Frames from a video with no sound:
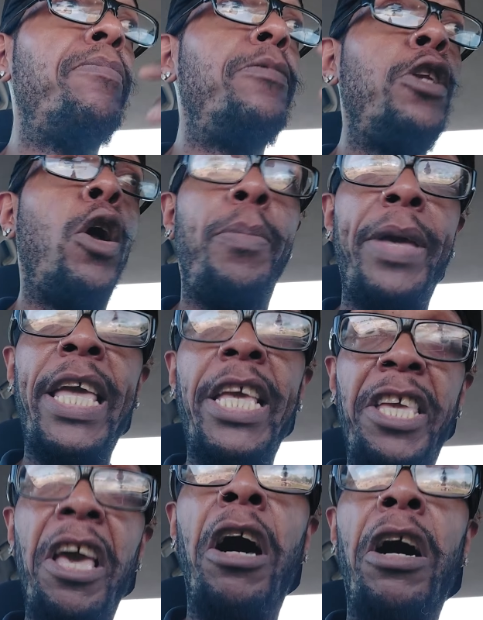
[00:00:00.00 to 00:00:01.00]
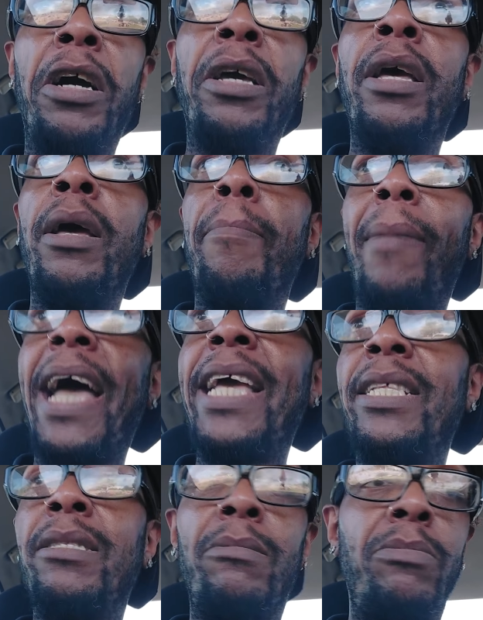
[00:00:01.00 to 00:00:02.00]
you know, being young,
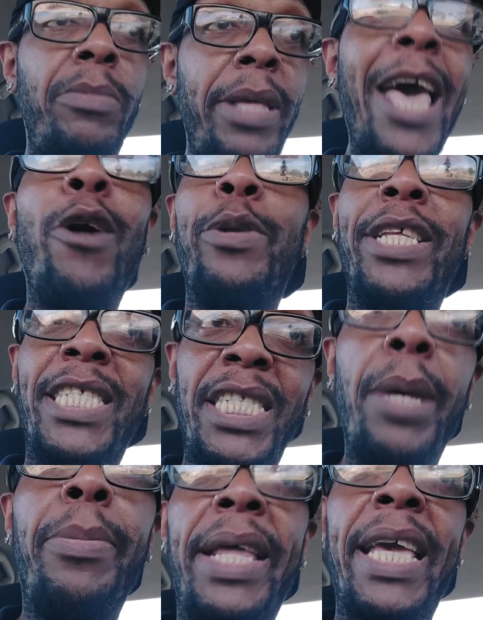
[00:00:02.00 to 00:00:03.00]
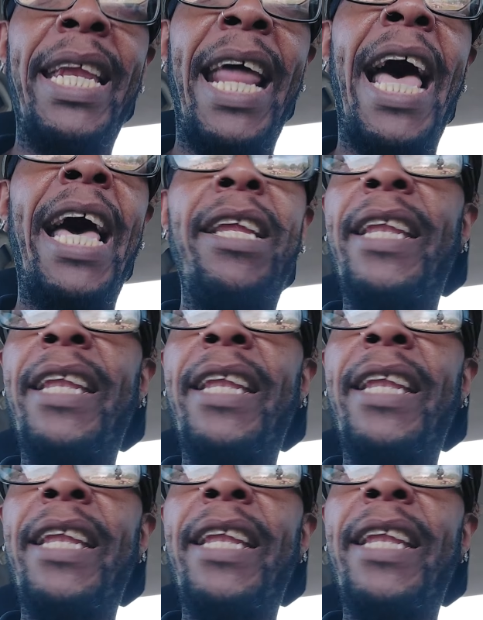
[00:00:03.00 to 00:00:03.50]
my eldest sibling and I,